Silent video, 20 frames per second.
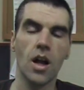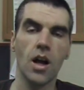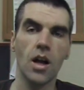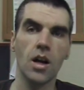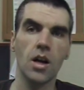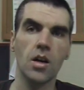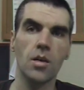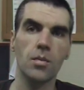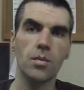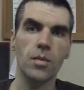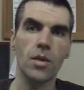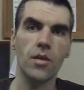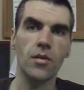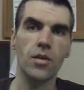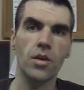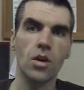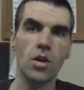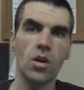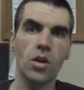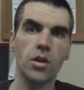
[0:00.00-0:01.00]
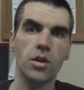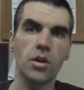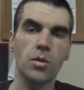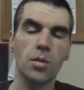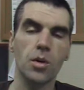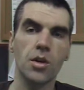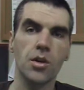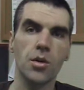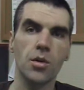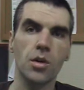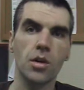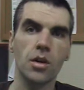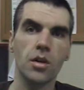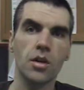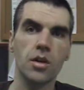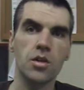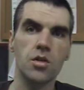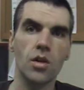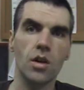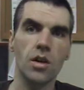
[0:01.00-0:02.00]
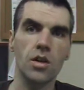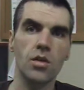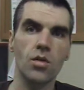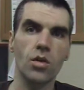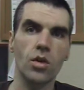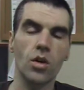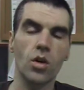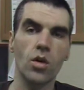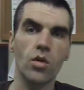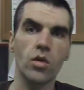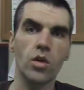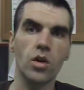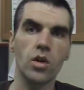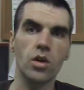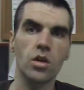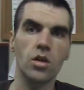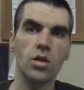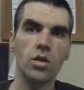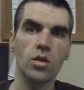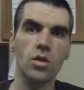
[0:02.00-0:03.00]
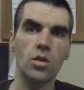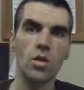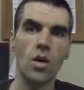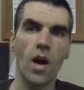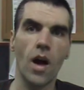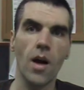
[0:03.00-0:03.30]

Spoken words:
If you're going to be doing the transfer over to